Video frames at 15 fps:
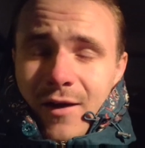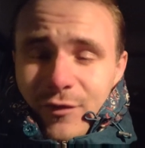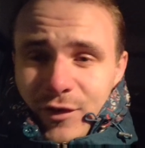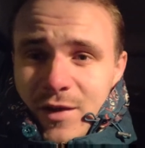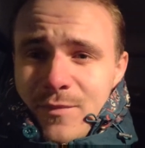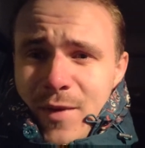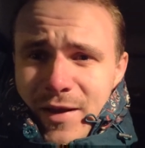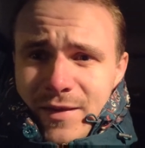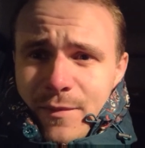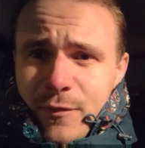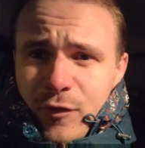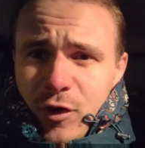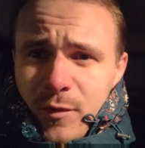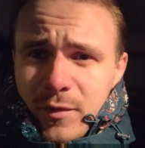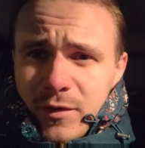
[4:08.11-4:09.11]
I've seen better
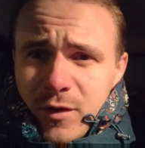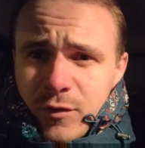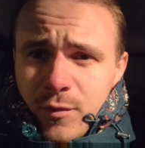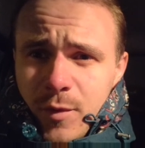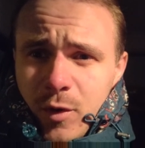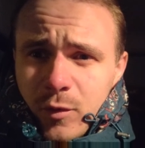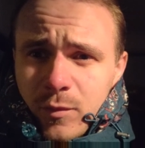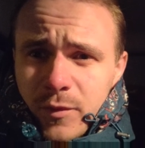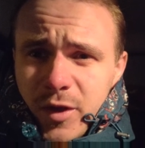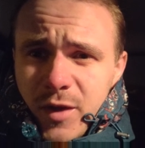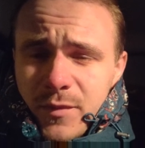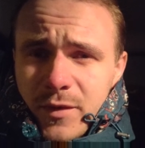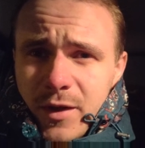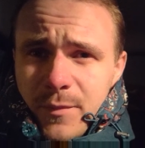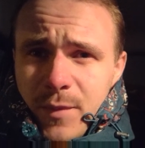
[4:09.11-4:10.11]
performances from Oldham
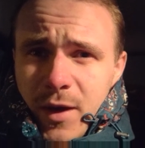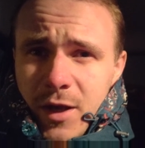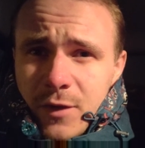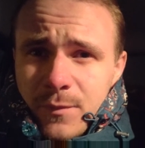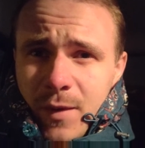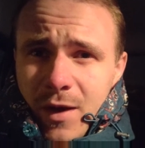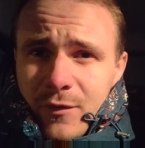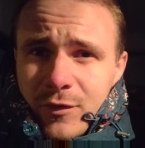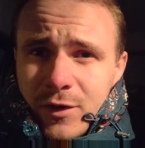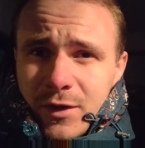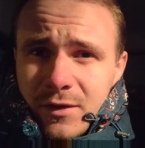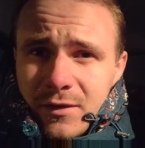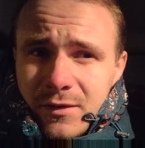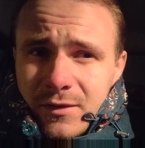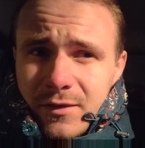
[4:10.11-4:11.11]
teams in the past, but
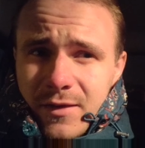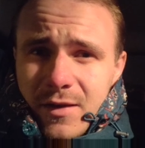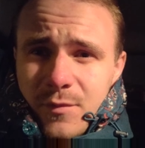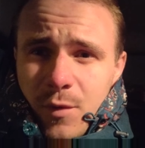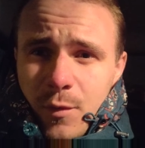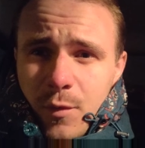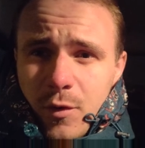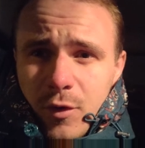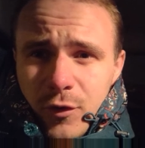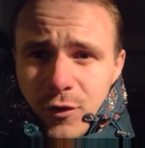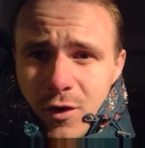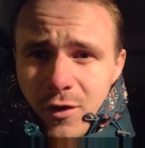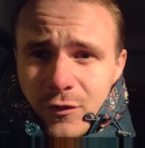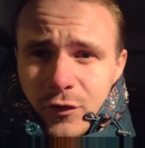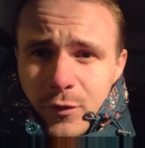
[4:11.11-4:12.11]
having seen what we were
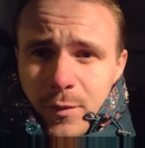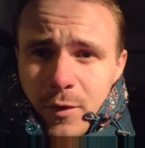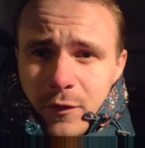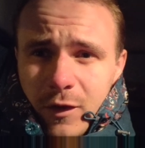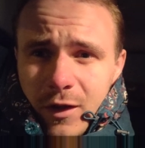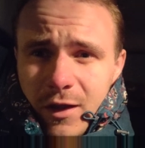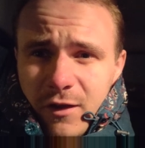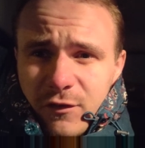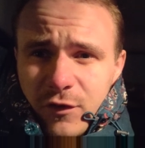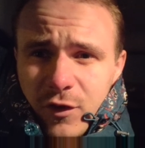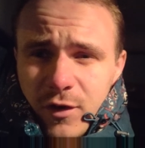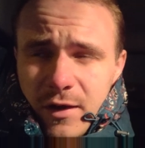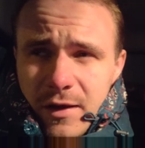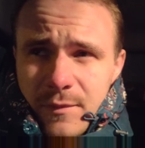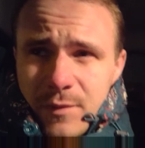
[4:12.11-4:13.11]
served up over the last
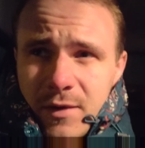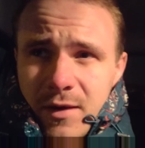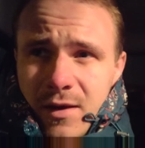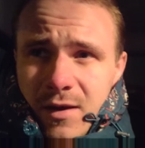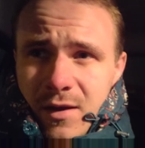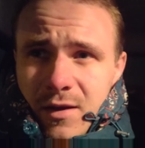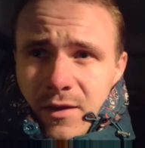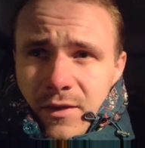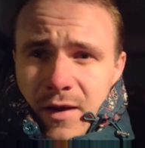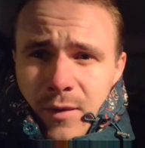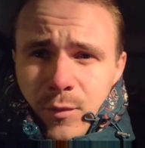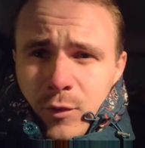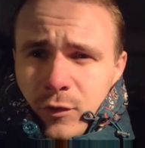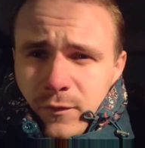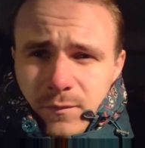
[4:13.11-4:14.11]
few games,
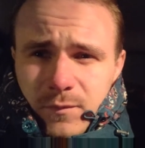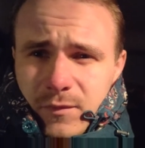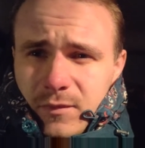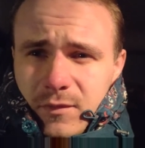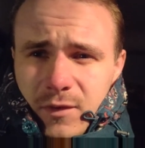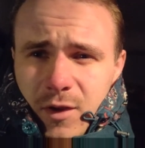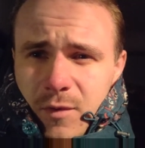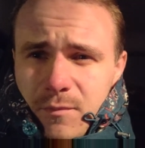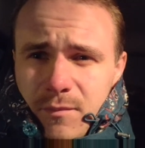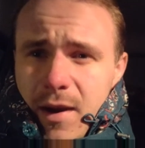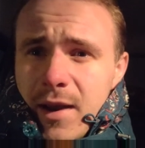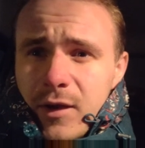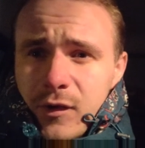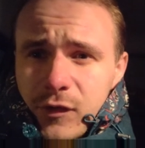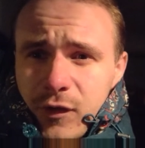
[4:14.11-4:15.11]
that was
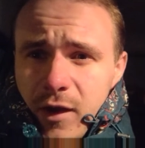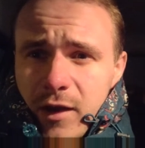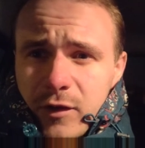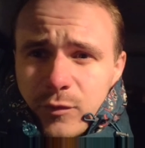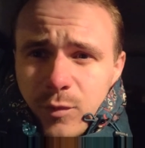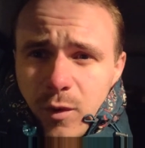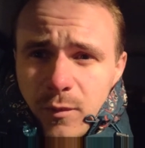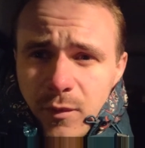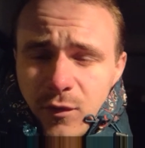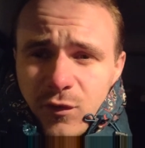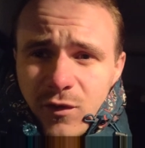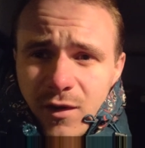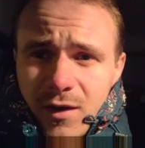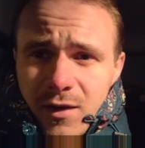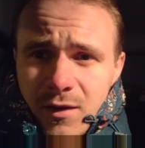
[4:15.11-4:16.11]
miles ahead of what we've
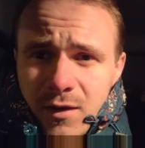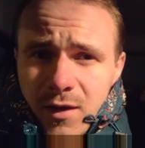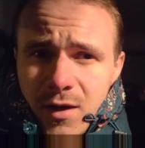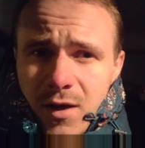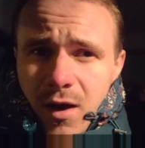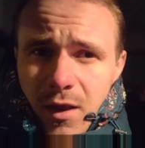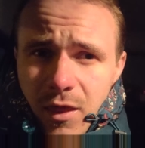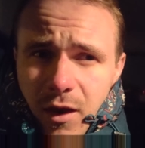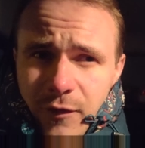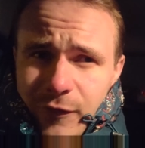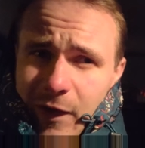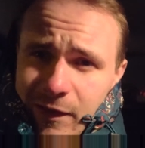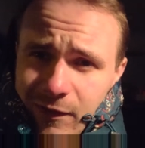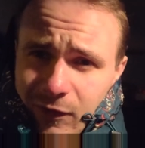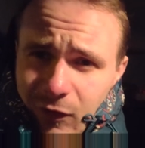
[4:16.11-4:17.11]
seen. The
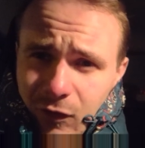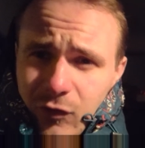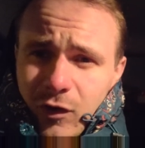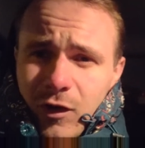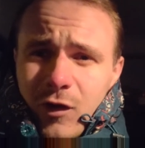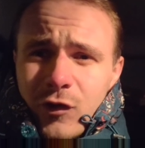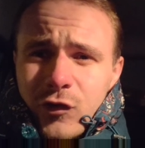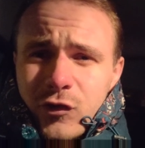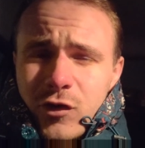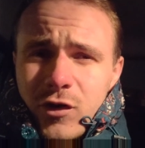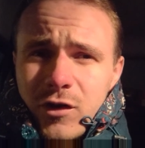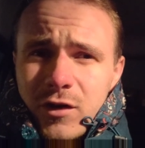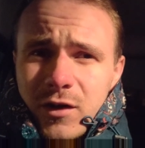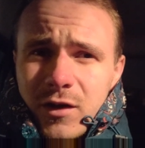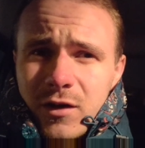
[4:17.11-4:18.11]
defence looked a lot
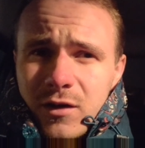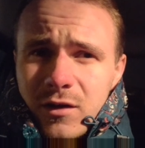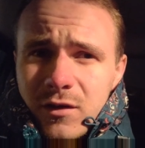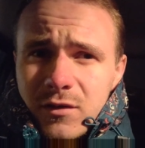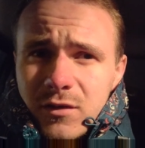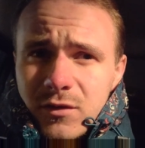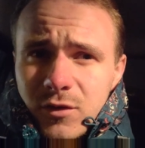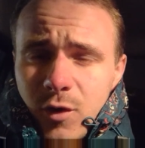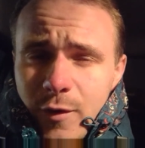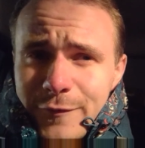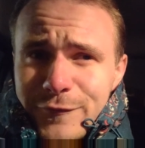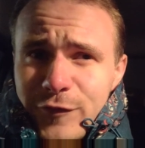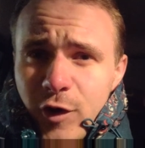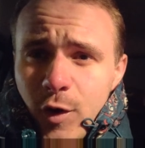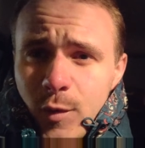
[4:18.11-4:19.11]
sturdier.
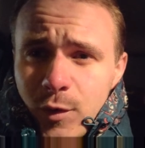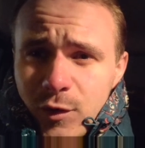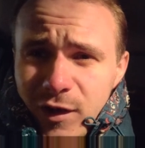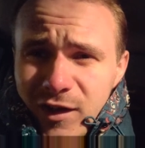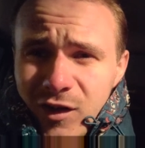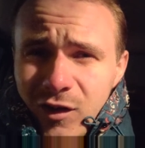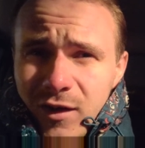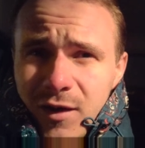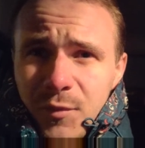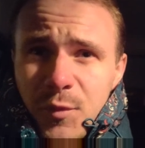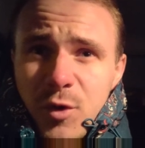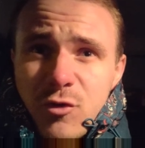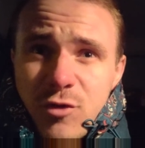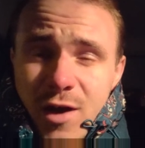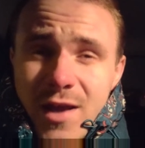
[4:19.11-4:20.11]
Going forwards, we looked like
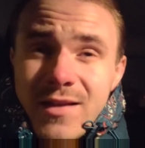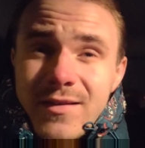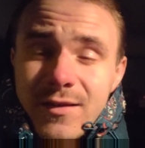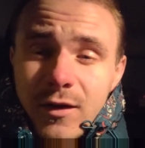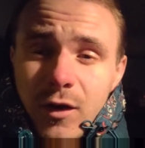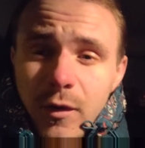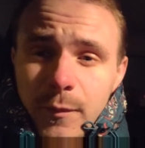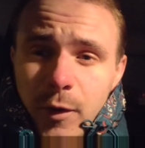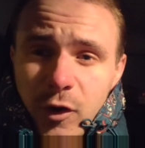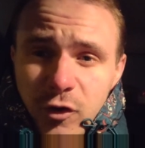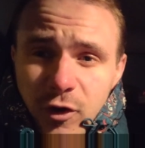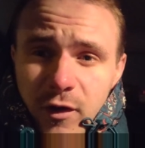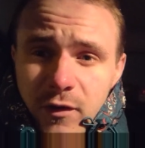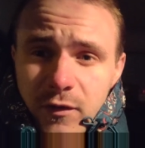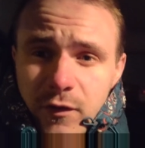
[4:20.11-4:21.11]
we created a lot more
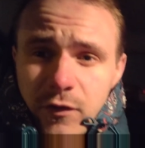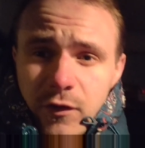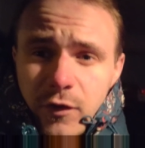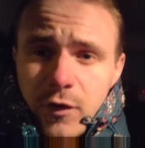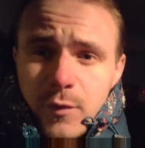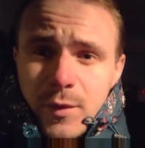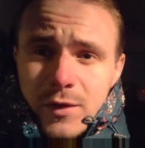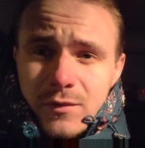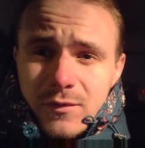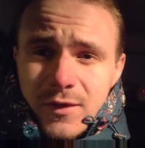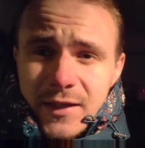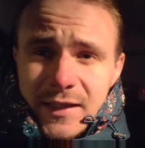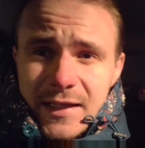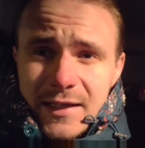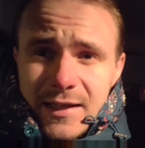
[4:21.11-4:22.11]
chances, although we
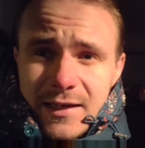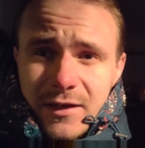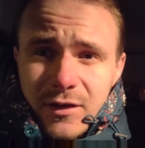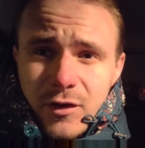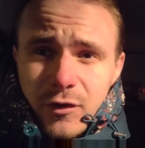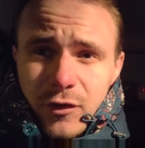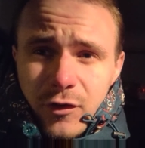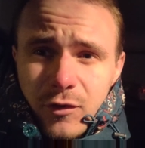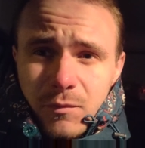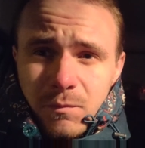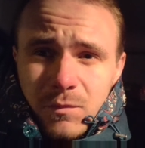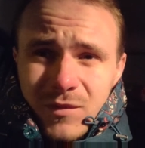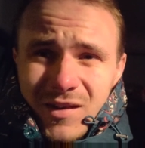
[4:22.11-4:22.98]
clearly need another